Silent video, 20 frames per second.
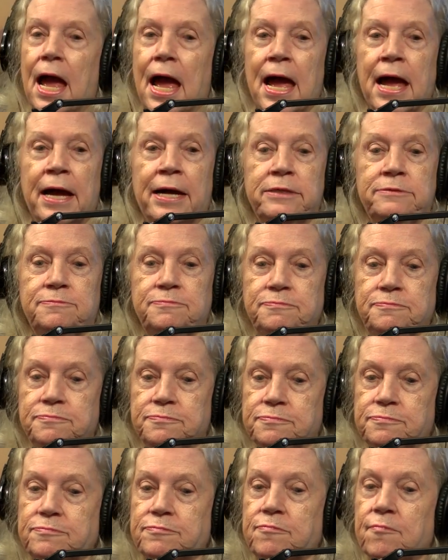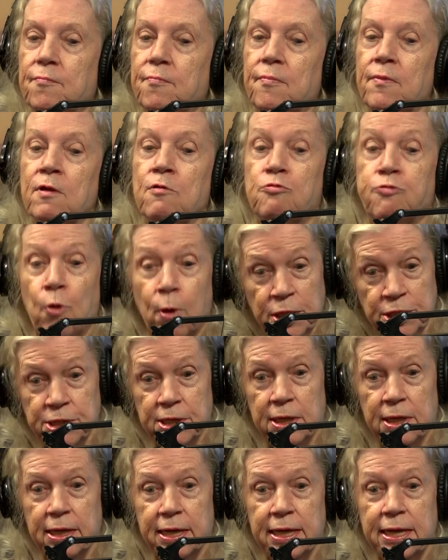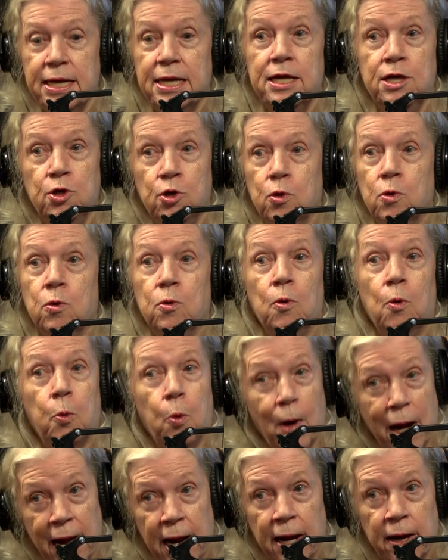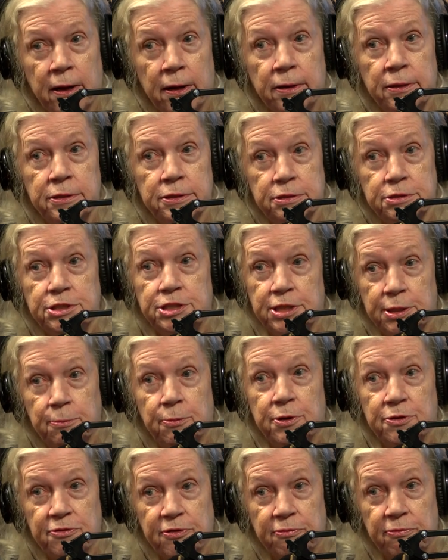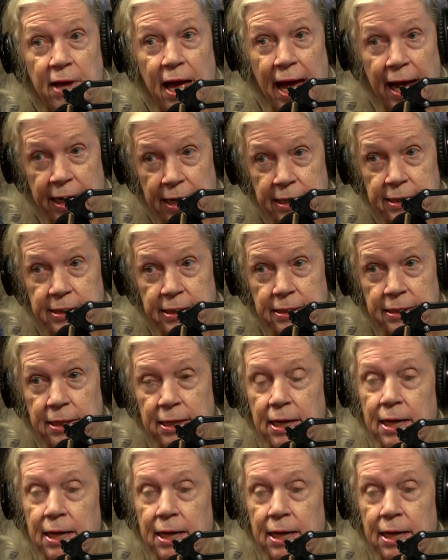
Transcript: and fortunately, he knew where she was headed.